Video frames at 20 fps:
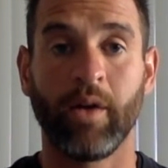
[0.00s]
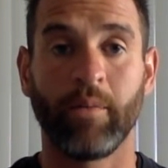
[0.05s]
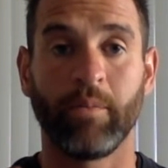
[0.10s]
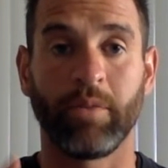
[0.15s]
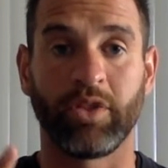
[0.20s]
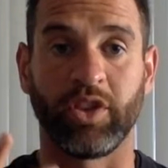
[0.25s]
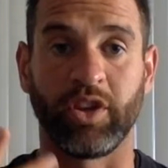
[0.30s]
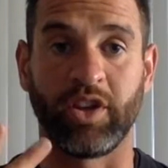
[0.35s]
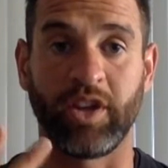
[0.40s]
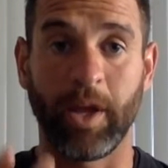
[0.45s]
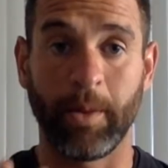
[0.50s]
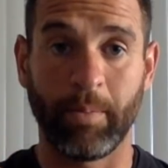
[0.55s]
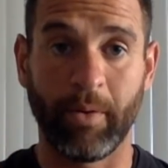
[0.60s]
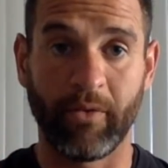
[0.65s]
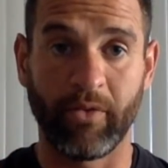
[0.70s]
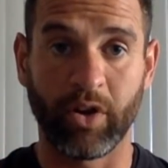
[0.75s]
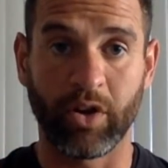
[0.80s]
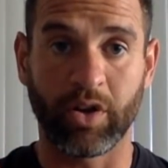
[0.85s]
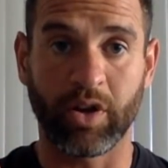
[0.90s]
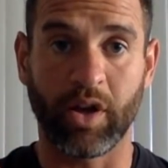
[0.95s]
Put the tip
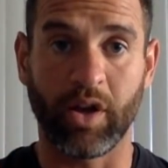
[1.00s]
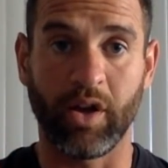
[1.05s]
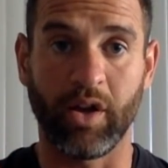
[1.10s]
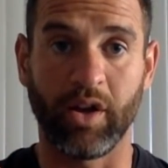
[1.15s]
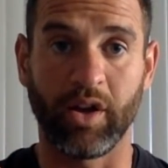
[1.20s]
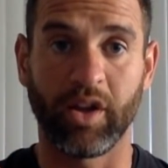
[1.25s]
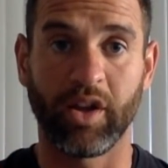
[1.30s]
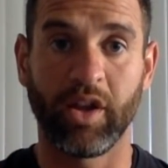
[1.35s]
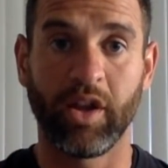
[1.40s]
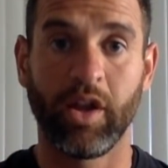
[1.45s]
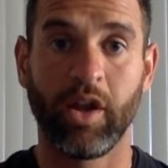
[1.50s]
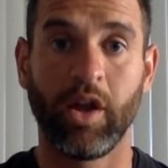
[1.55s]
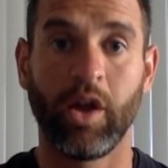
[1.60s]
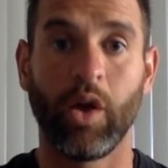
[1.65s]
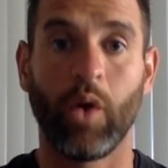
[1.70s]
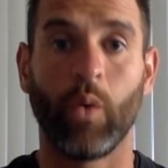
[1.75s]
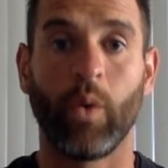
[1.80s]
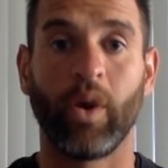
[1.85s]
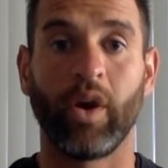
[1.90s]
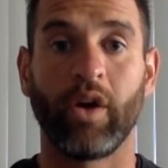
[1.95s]
of your tongue
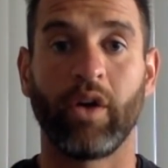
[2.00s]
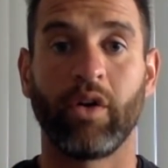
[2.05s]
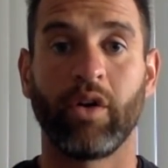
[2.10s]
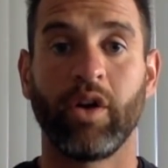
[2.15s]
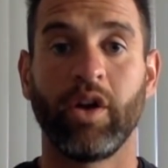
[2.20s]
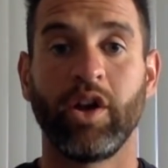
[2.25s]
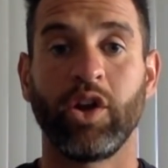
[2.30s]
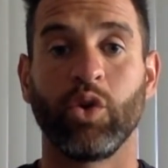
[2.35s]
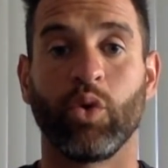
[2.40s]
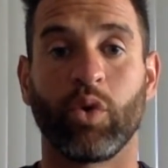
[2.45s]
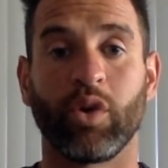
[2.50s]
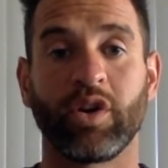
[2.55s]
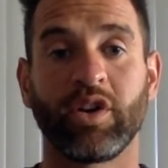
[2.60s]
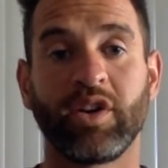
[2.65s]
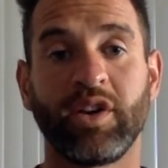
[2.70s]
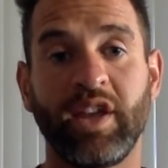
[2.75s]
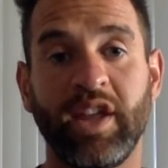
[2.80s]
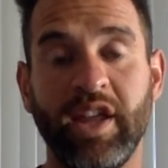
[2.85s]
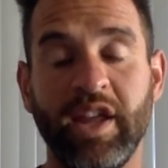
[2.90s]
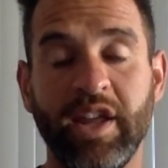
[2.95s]
where your
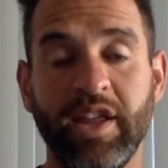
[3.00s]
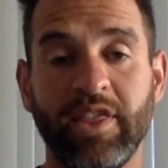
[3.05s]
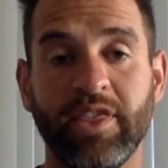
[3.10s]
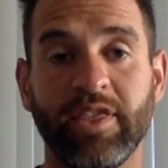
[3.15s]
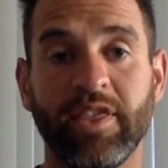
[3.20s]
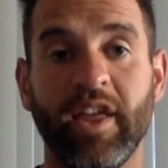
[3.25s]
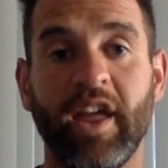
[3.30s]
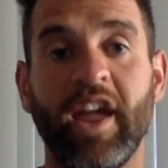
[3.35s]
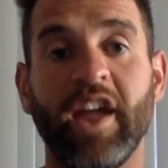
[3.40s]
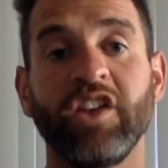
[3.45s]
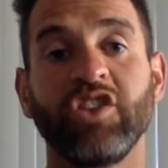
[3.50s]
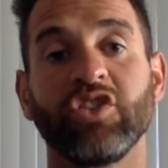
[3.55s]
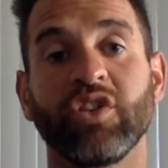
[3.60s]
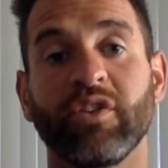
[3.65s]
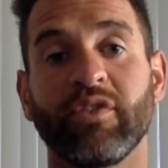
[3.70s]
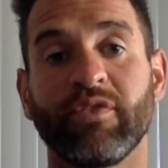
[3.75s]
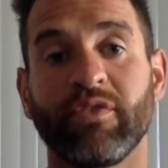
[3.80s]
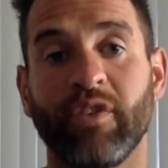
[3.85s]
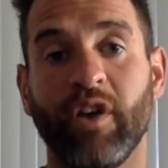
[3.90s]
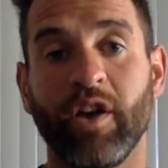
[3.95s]
teeth and
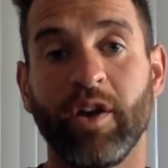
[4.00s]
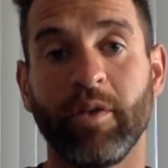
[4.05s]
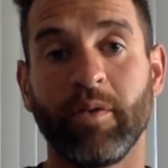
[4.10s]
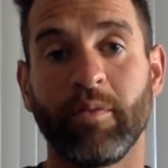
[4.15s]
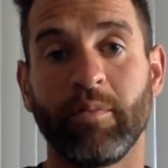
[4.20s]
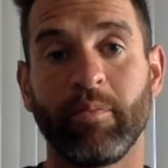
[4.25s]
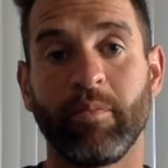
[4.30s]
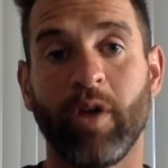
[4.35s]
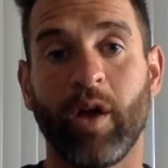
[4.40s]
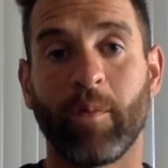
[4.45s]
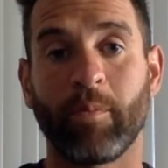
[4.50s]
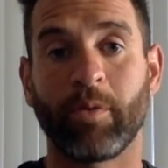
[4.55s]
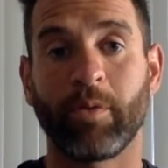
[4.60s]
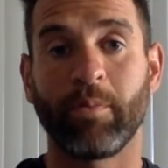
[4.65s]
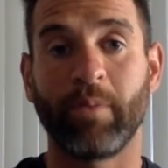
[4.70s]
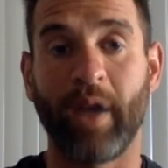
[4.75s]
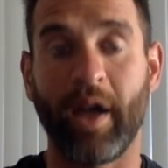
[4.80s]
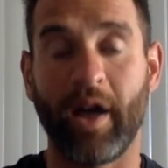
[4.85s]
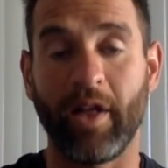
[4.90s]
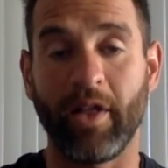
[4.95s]
your front
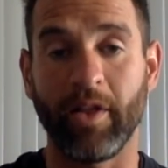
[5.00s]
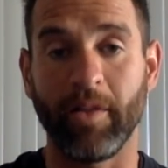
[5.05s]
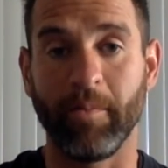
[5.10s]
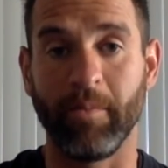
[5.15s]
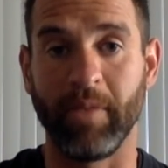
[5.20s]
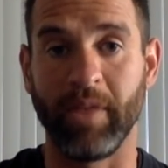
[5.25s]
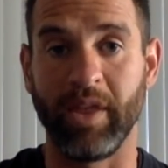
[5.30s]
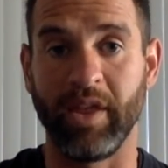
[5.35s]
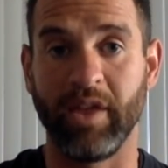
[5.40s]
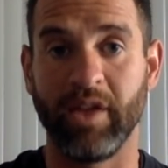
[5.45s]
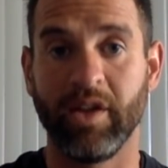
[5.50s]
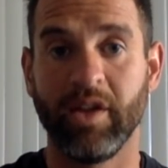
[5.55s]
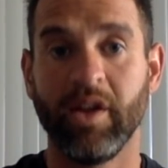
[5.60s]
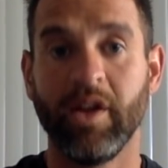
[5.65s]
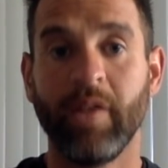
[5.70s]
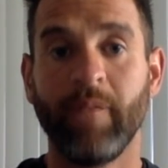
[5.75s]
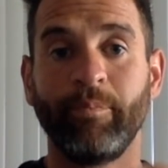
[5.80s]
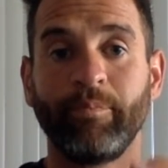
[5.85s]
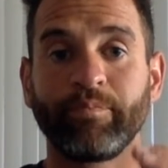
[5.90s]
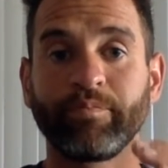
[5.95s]
upper palate meet,
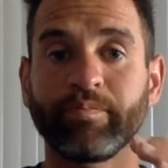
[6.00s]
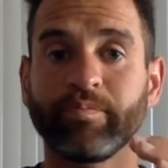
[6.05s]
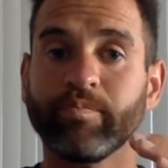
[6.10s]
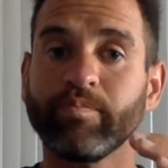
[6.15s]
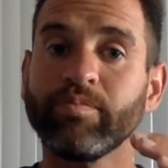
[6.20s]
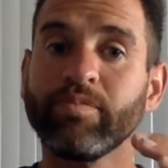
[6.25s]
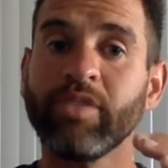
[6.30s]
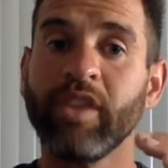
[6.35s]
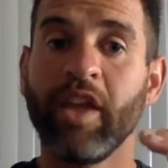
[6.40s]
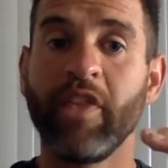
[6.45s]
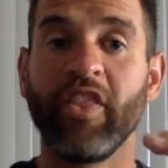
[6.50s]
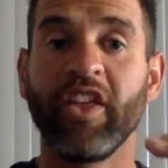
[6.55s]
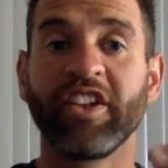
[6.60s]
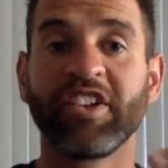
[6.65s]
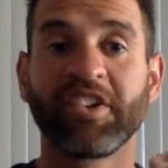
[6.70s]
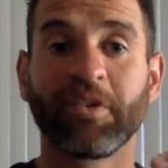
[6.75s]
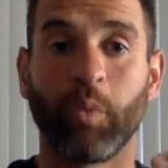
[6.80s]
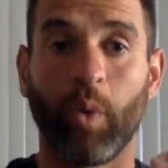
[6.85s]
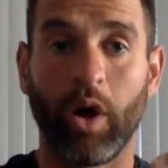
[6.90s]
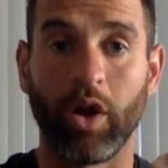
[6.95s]
and then
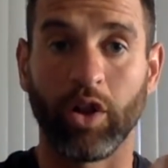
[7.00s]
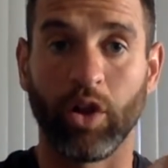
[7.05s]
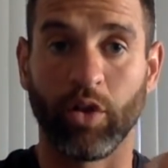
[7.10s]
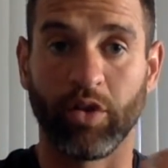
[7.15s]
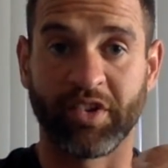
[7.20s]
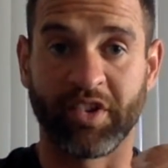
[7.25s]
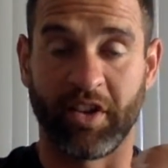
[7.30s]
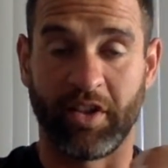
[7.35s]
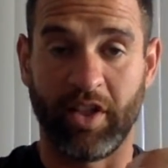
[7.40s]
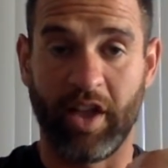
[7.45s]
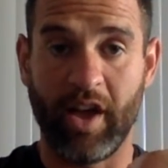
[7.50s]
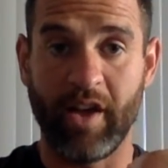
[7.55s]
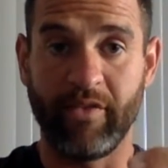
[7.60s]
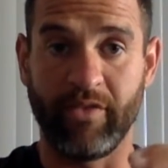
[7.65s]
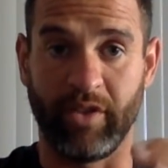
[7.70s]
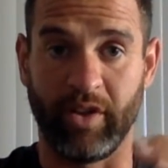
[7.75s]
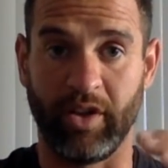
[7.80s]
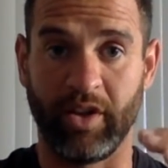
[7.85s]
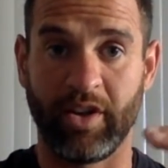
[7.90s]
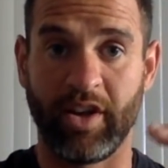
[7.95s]
swallow
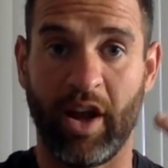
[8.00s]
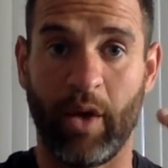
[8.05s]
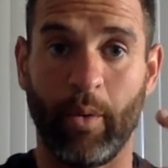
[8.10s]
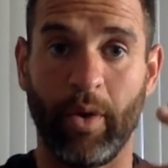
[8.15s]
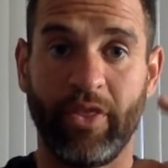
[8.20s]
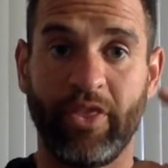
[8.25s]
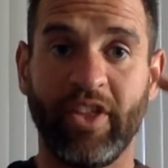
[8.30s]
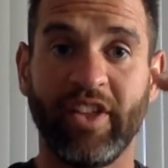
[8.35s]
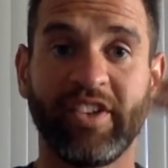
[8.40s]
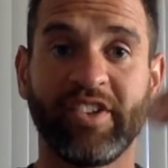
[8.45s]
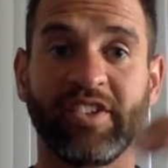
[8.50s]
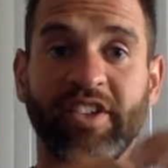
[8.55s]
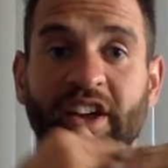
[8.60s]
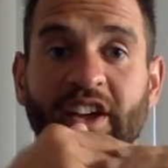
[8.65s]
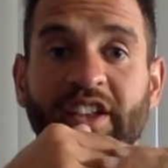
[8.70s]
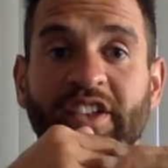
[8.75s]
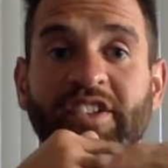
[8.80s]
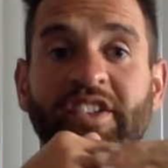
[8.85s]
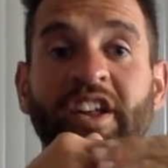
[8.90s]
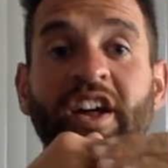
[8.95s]
saliva. Now, what this
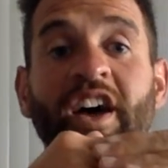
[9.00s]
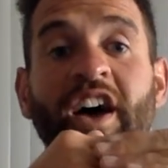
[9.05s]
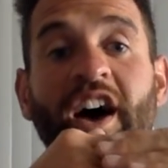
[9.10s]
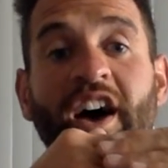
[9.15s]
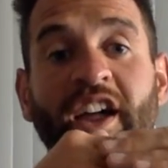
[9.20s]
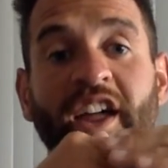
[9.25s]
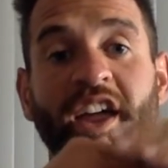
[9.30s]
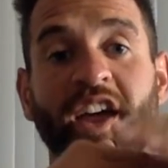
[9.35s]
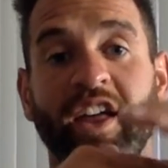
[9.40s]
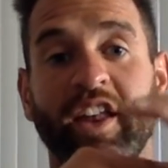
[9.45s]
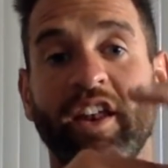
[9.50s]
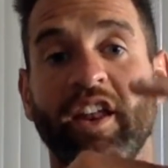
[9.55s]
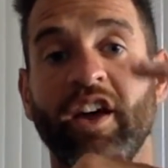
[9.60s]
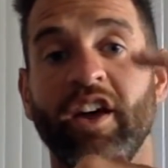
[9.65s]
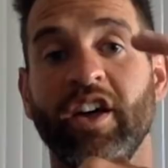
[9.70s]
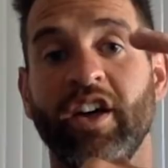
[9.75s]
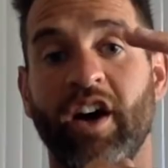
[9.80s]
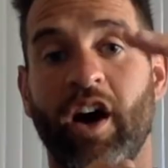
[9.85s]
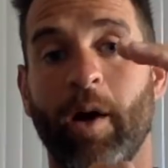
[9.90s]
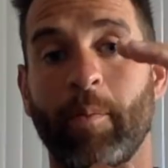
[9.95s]
does, again,
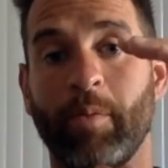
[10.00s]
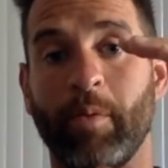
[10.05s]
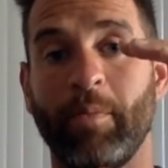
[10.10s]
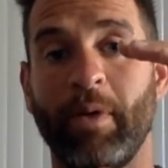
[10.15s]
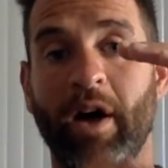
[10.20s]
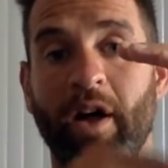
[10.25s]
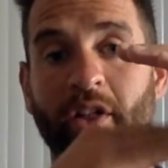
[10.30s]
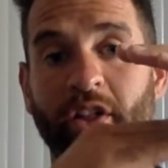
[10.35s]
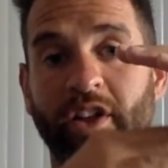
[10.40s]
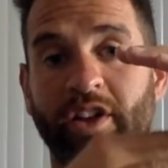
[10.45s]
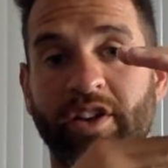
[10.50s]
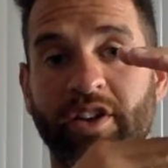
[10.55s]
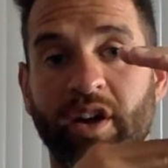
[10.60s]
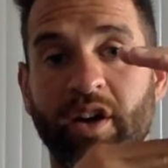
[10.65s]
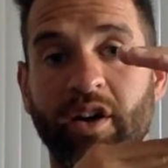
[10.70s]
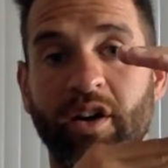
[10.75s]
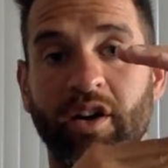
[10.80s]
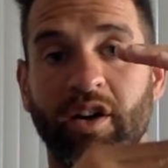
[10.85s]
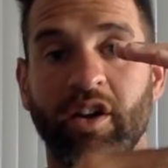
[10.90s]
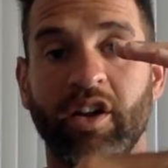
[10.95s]
upper palate,
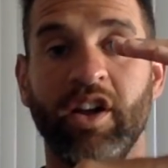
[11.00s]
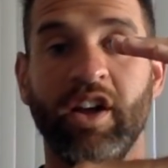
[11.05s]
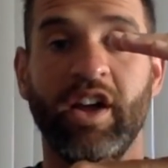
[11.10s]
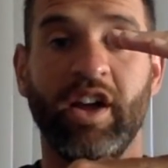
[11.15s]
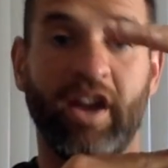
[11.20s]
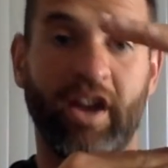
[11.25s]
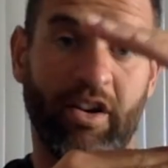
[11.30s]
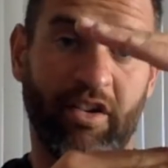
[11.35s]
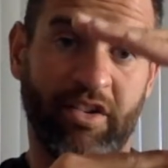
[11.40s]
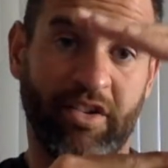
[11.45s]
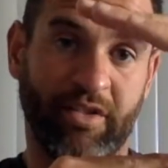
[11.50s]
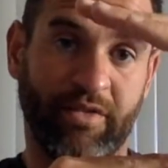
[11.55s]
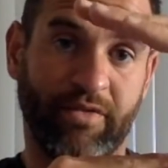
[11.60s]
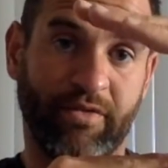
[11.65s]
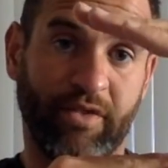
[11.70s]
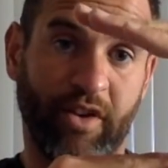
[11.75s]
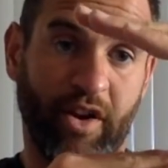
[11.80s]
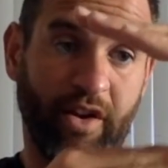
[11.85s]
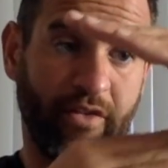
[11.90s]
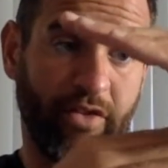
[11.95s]
tongue, here's the
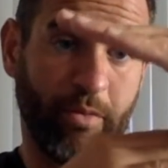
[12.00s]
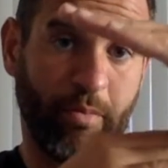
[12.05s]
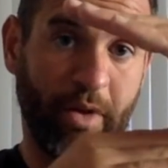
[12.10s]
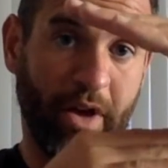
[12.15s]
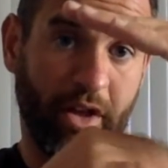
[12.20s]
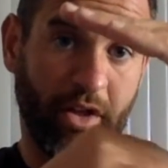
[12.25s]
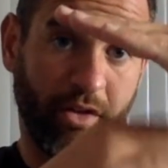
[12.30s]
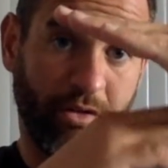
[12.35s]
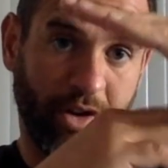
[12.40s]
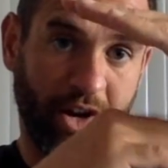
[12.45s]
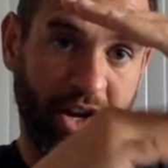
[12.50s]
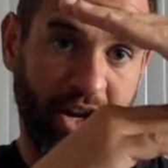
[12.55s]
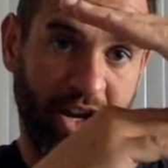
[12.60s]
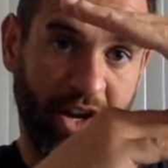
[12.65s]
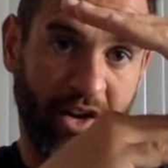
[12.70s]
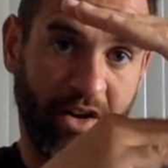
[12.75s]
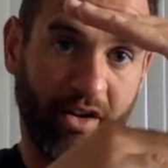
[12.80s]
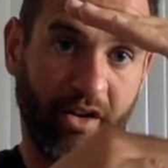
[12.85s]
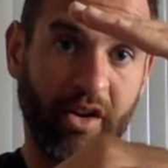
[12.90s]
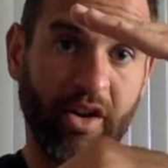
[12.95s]
front of the palate right
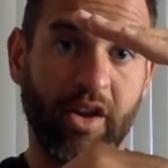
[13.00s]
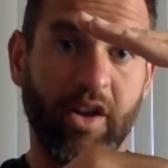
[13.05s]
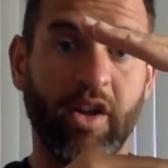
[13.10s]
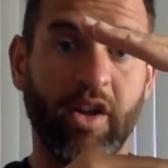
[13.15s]
here.